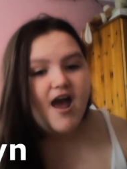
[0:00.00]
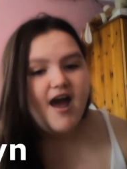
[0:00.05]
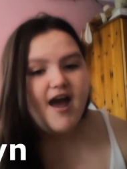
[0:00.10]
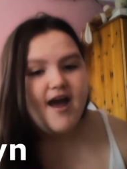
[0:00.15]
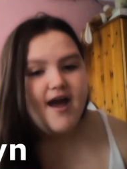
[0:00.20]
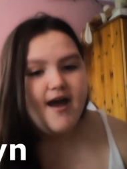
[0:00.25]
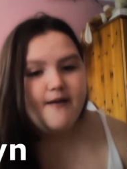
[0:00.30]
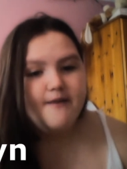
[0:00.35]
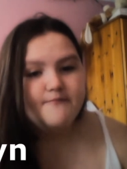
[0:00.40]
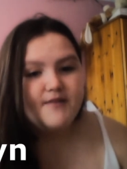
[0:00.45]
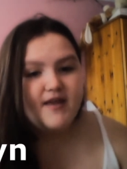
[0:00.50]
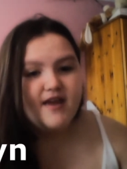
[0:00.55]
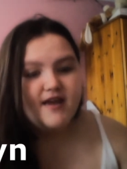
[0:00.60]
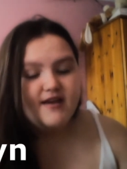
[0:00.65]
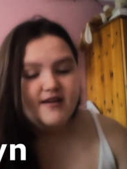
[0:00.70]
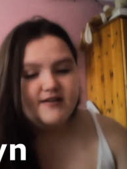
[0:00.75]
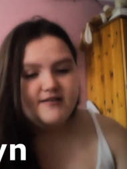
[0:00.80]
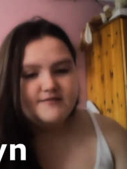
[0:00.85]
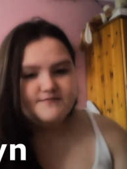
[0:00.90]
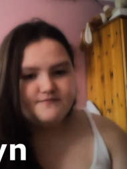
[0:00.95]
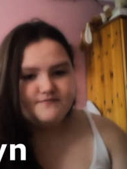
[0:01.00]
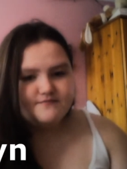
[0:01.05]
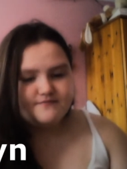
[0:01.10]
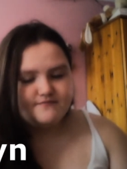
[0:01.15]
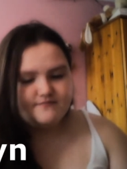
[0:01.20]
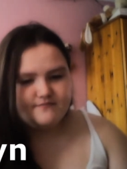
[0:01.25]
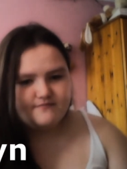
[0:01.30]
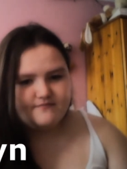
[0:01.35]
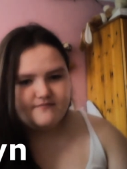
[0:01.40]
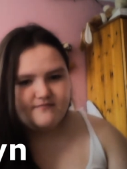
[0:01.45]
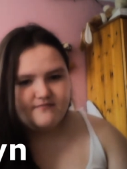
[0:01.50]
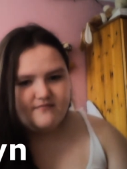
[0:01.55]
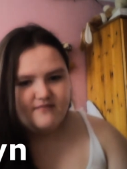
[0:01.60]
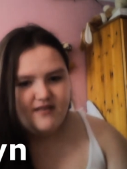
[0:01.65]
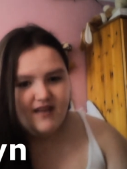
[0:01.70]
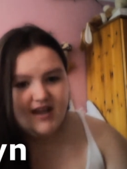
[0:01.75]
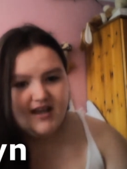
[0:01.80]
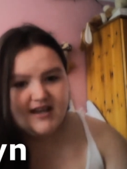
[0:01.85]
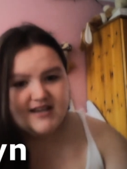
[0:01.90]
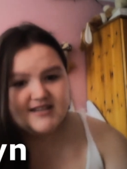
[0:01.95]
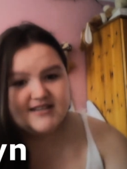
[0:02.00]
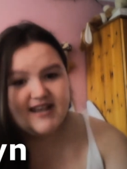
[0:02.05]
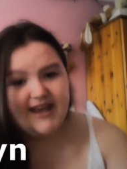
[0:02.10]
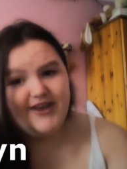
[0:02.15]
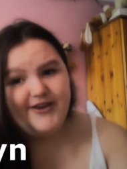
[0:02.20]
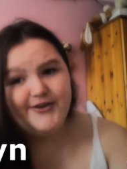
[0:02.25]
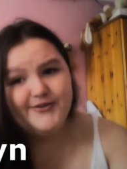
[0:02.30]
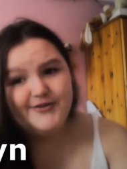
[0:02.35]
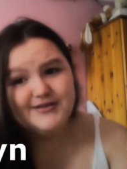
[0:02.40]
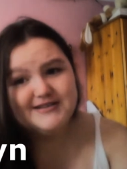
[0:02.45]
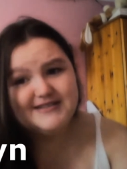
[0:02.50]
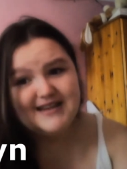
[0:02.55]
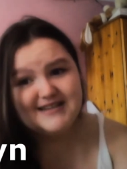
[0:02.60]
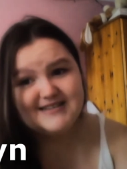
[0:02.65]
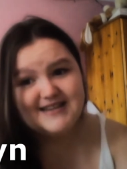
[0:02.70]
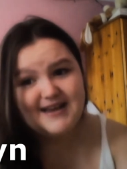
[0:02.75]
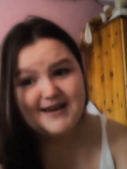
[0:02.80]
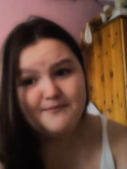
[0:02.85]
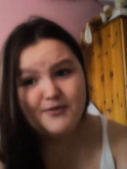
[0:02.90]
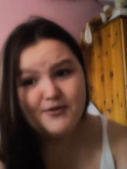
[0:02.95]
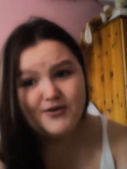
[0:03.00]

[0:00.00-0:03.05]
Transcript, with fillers: Um, it is a unisex name,